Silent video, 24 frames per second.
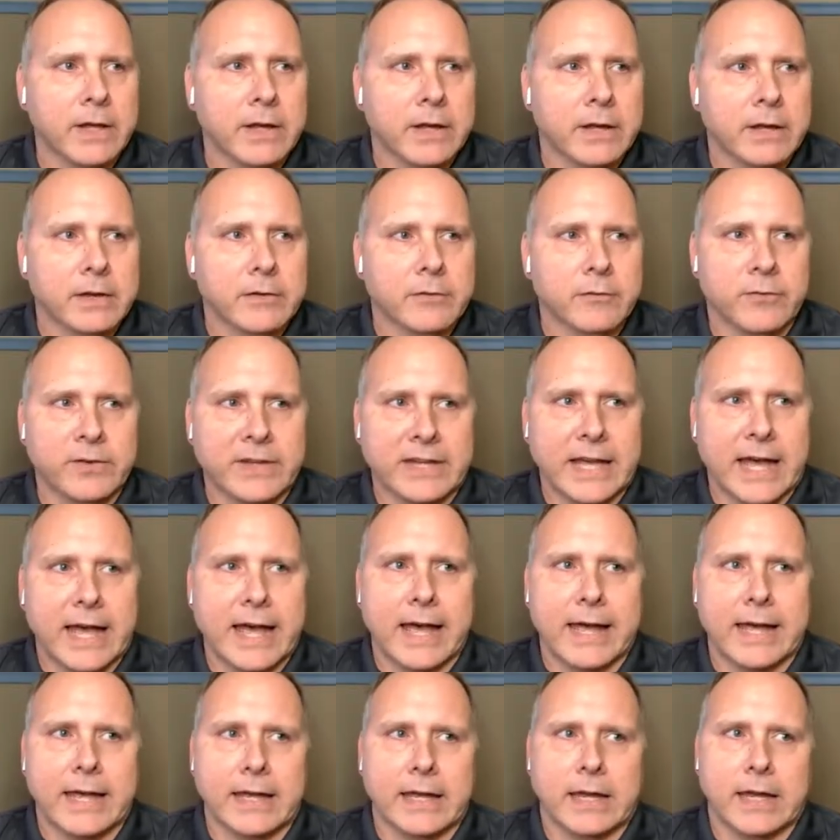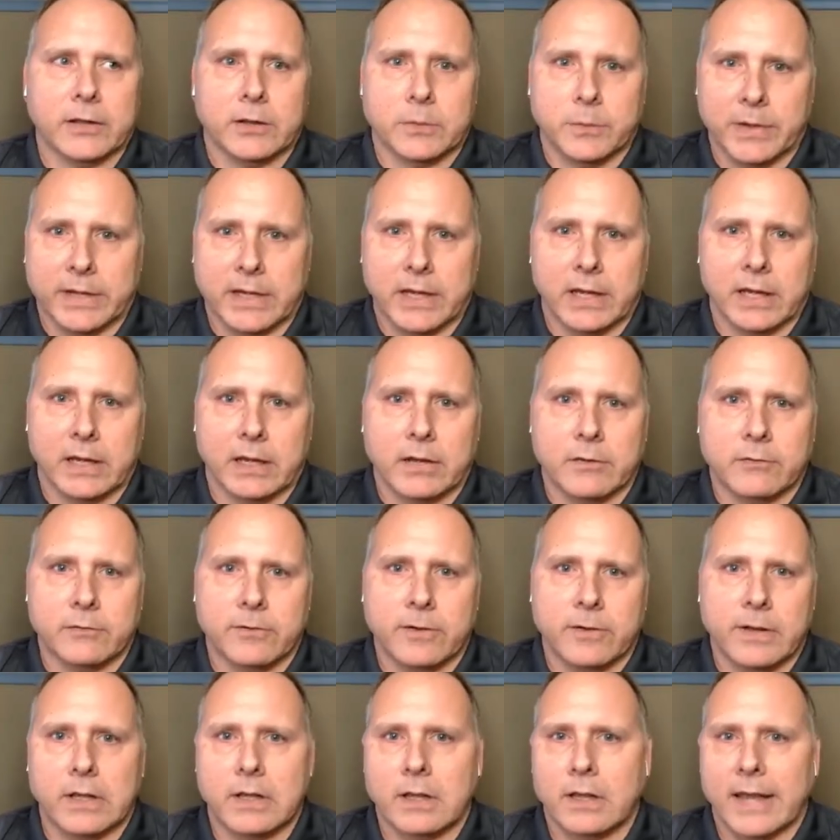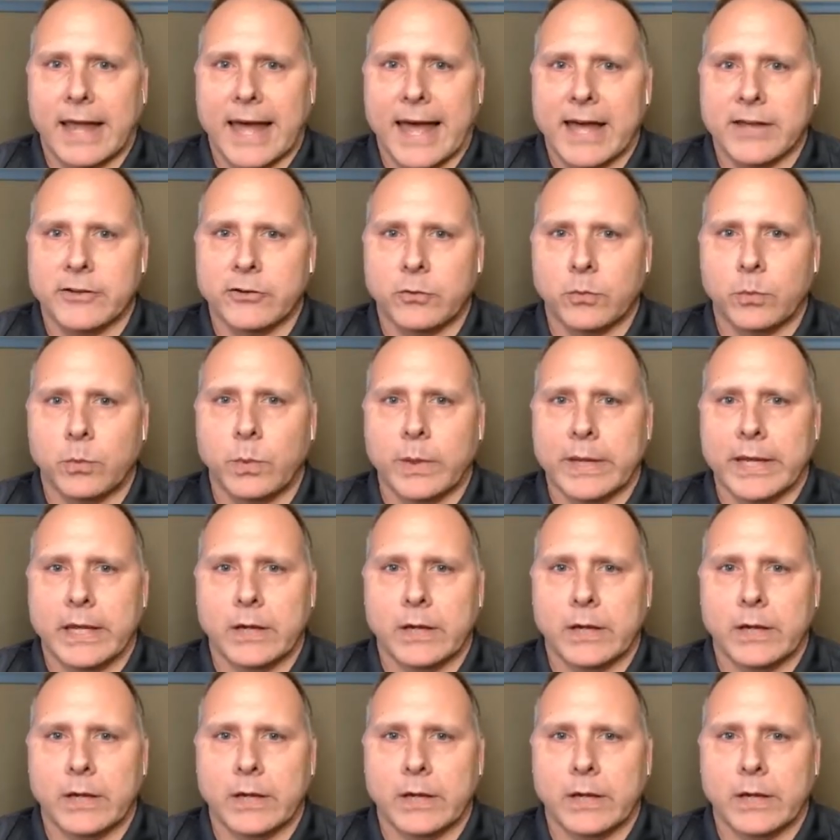VA at the beginning of last week